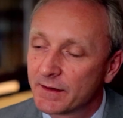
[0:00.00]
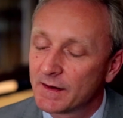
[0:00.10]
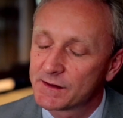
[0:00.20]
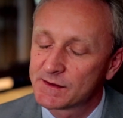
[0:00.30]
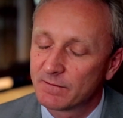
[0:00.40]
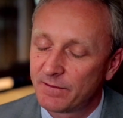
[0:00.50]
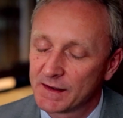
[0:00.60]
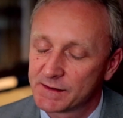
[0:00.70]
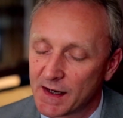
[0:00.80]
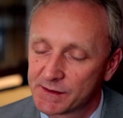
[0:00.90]
I think there's some
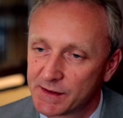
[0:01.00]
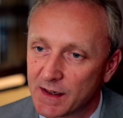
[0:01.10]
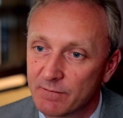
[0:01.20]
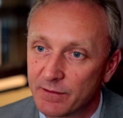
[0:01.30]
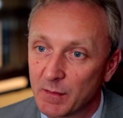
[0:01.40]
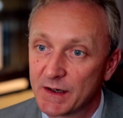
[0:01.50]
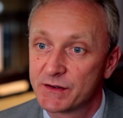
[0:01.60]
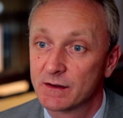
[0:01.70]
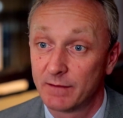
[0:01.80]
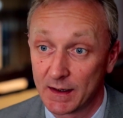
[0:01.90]
fantastic
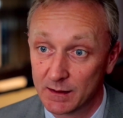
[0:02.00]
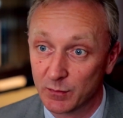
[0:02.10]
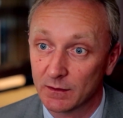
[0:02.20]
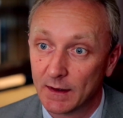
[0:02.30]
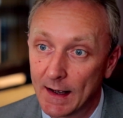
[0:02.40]
information available.